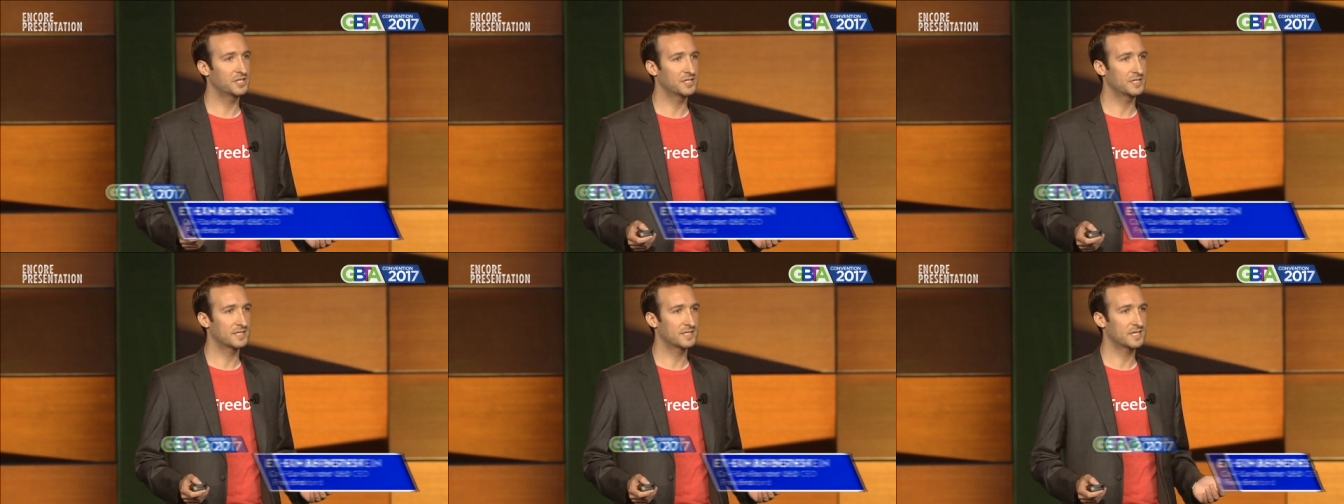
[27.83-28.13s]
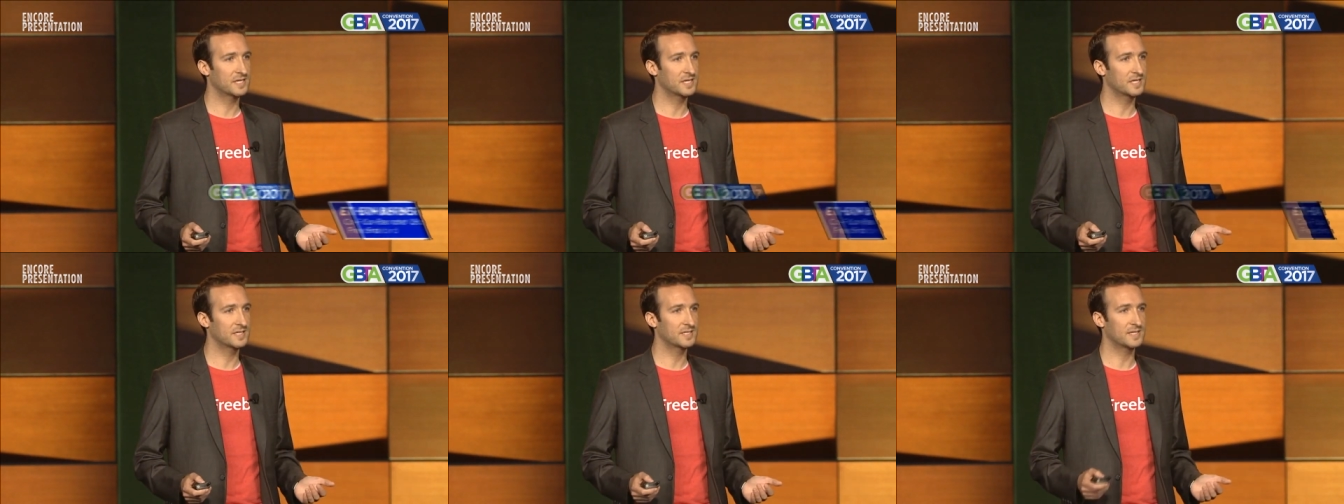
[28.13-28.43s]

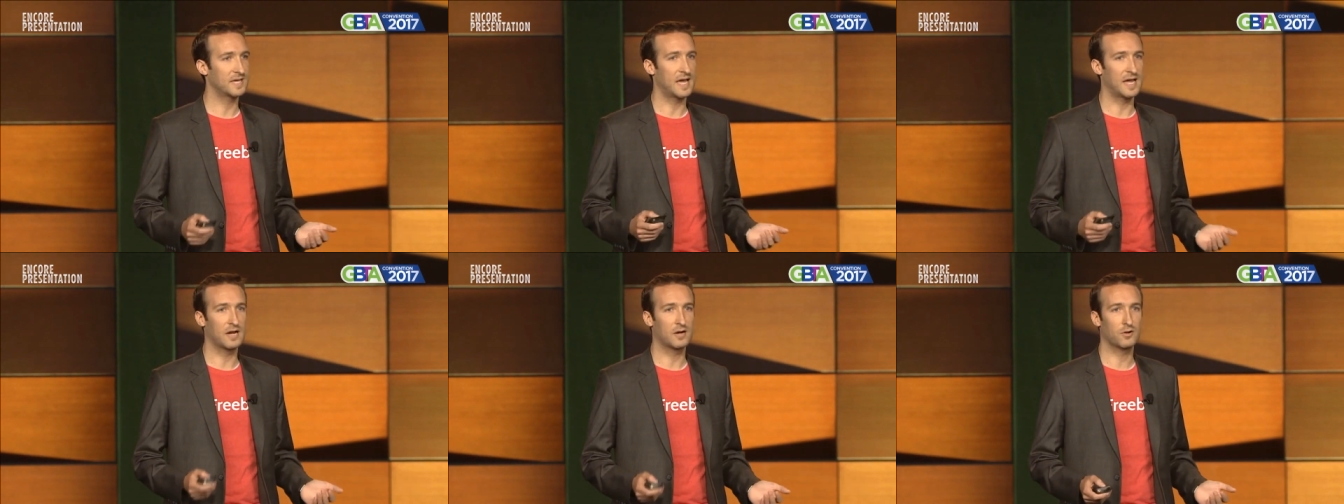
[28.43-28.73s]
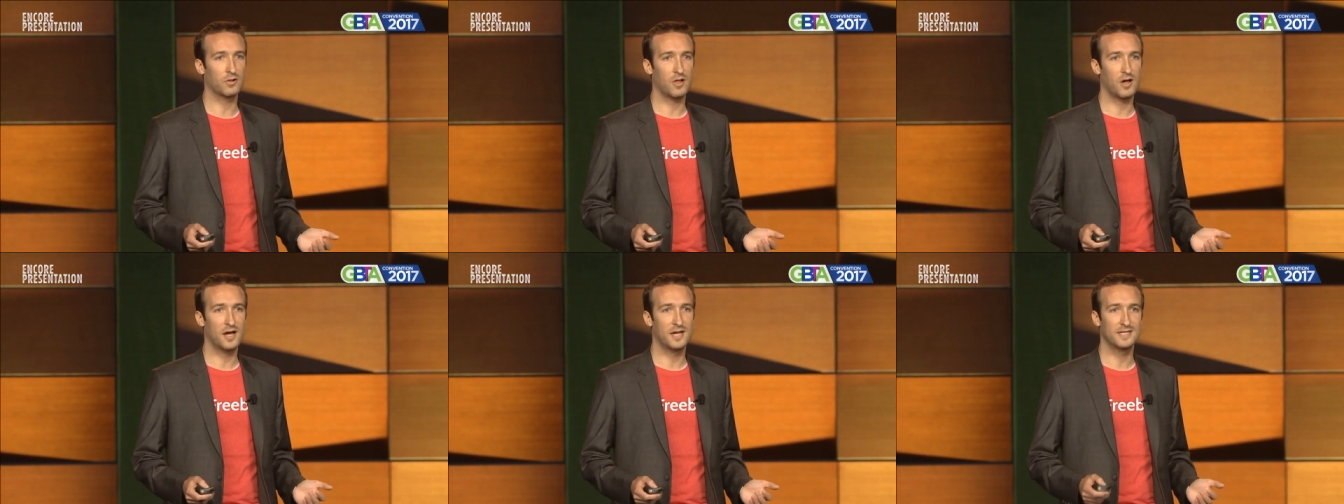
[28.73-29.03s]
agencies,
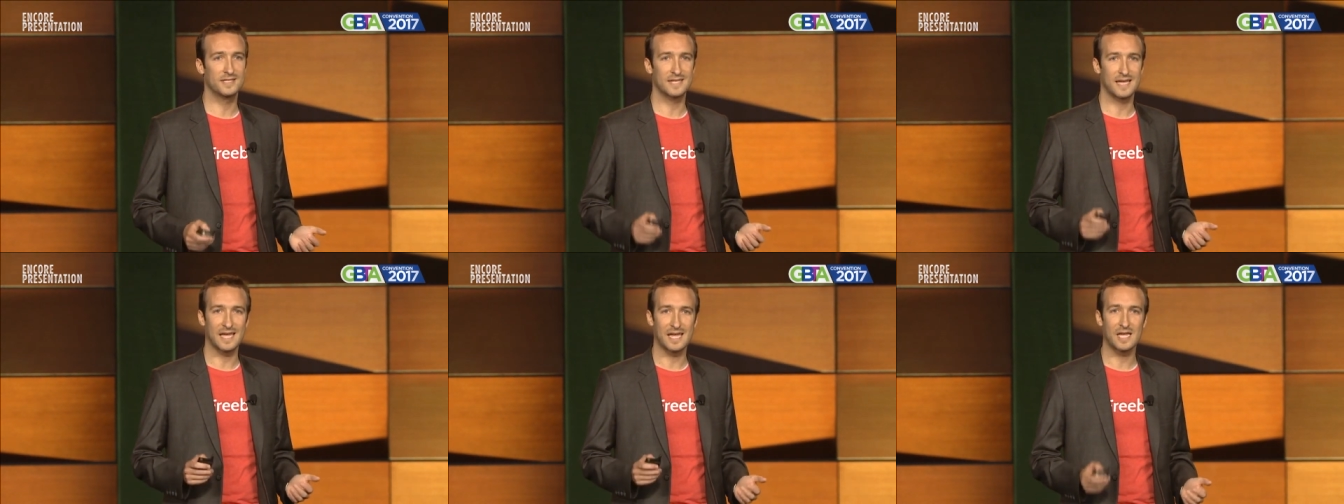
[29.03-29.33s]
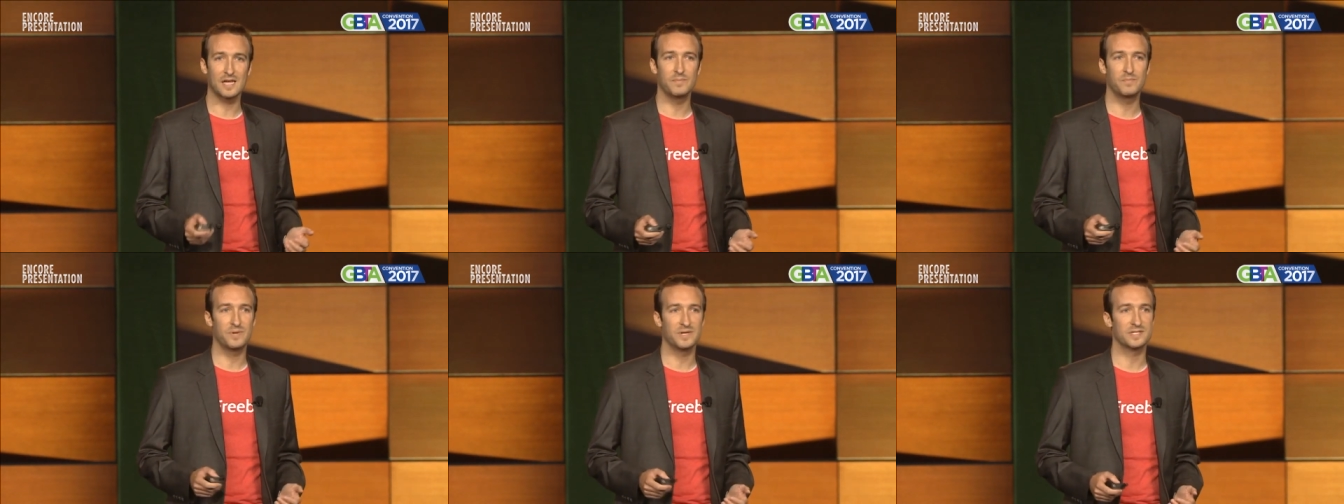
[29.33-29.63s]
airlines,
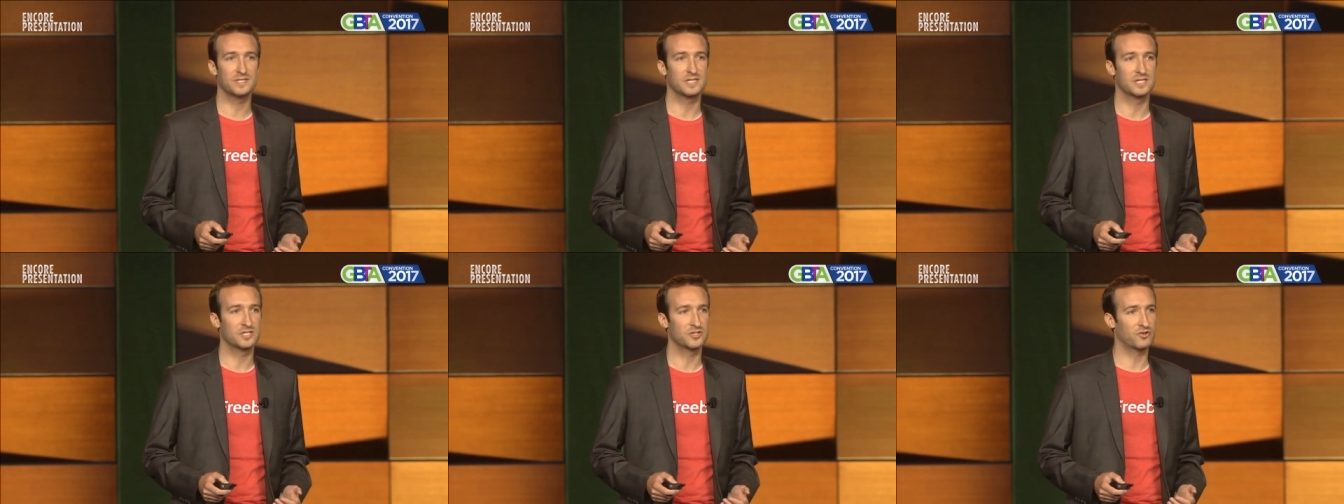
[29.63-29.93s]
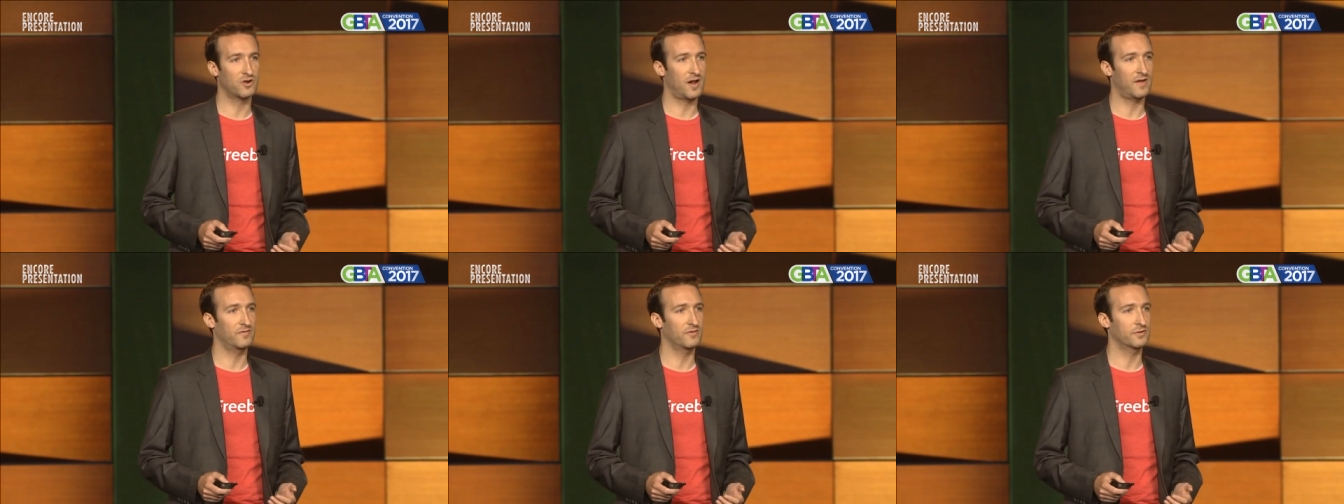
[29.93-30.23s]
and
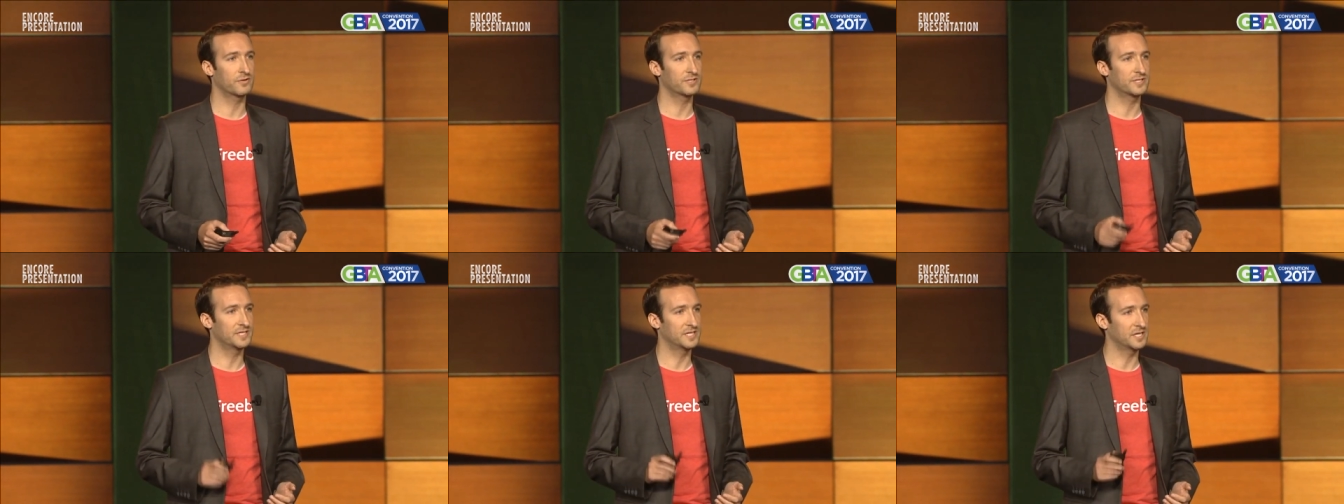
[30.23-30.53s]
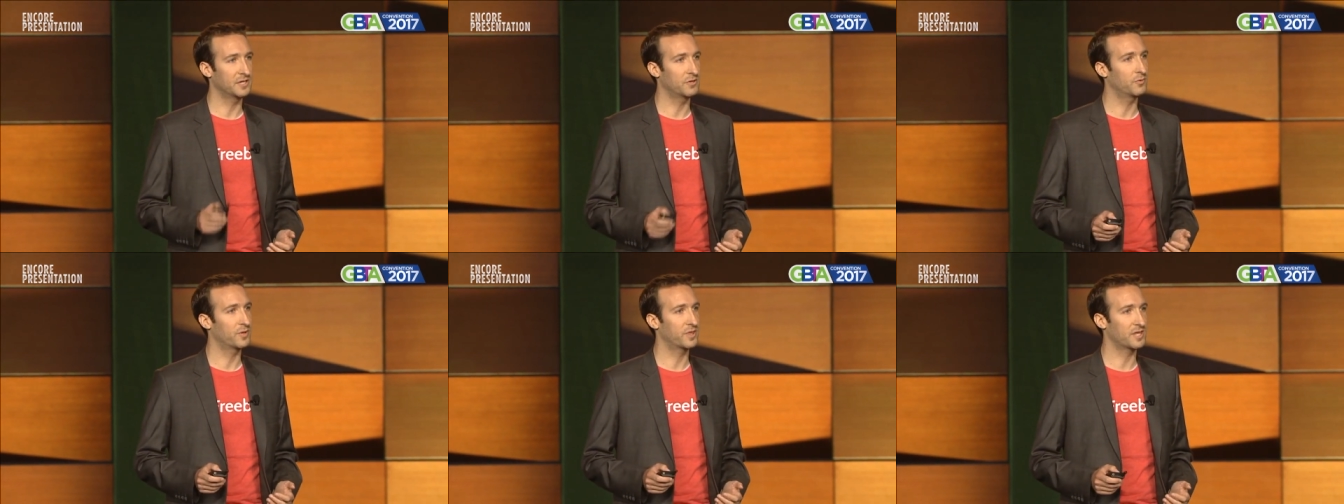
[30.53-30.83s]
business travelers
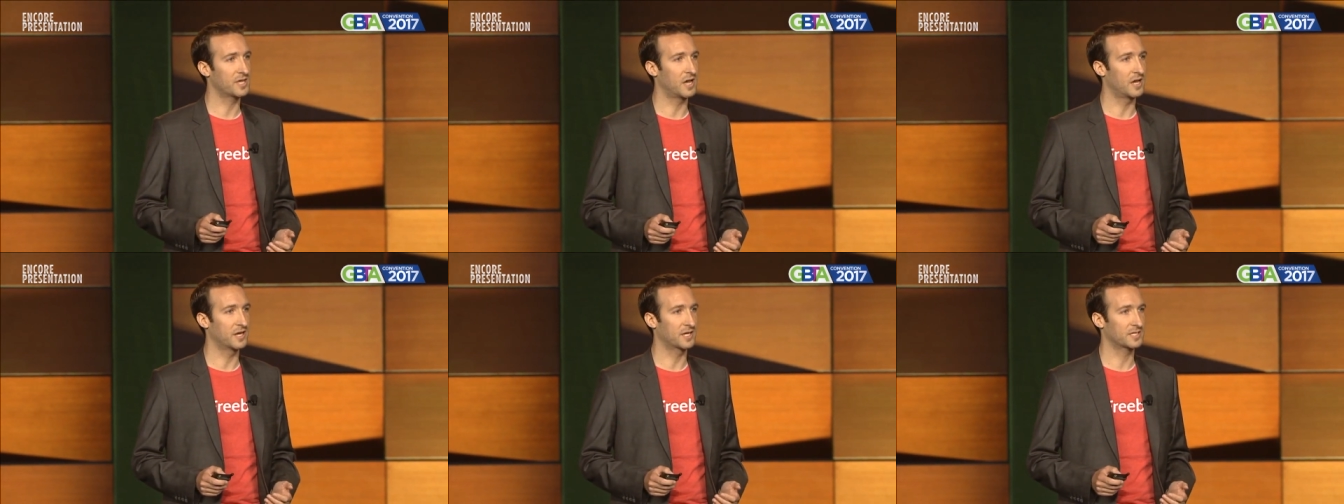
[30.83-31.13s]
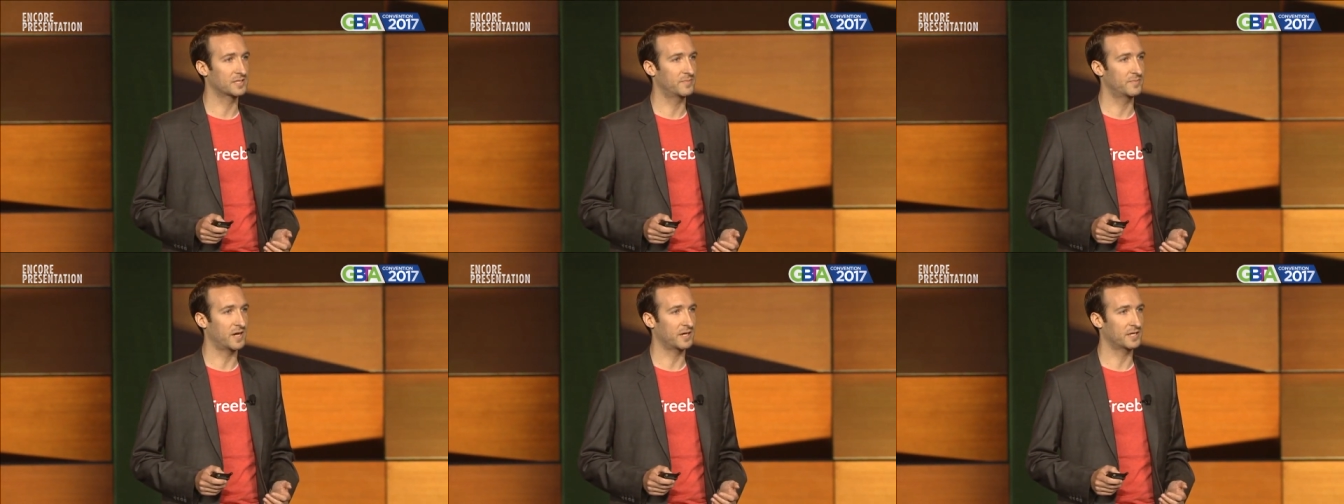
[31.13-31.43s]
deal with the
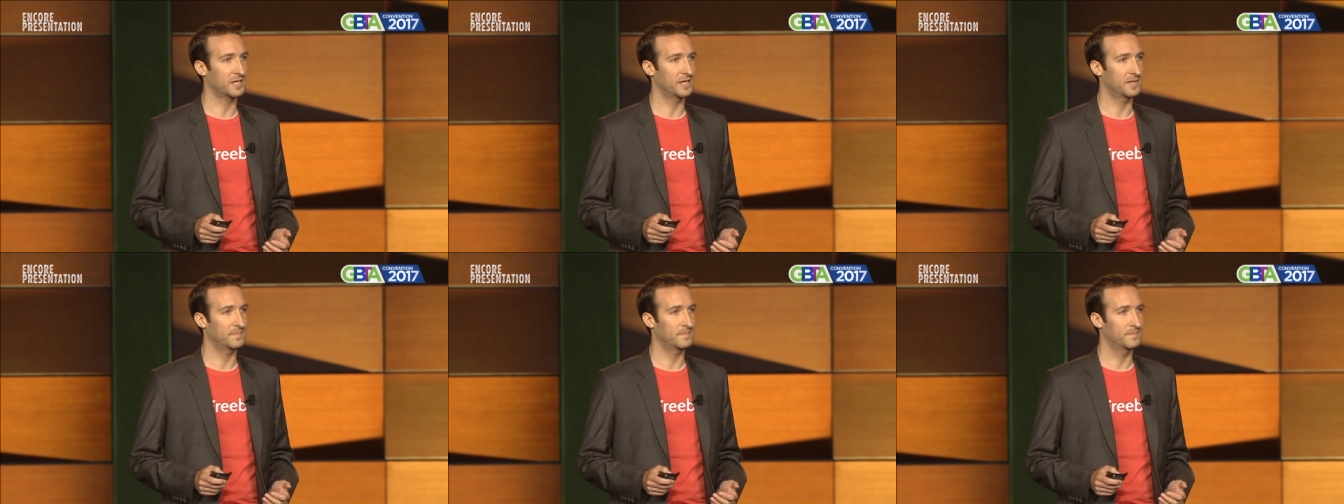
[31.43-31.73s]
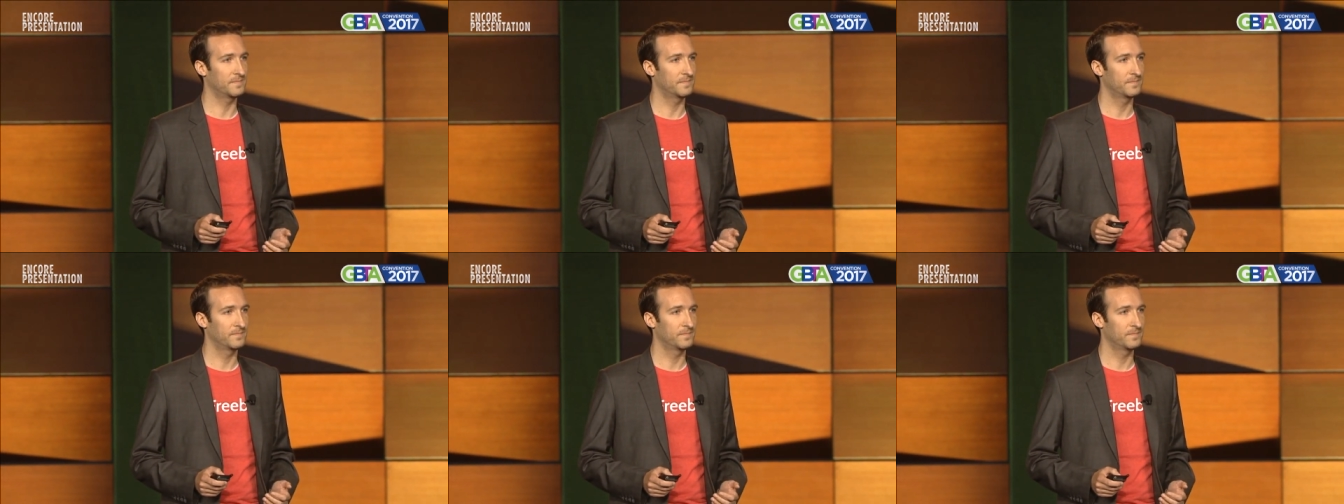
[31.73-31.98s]
unexpected.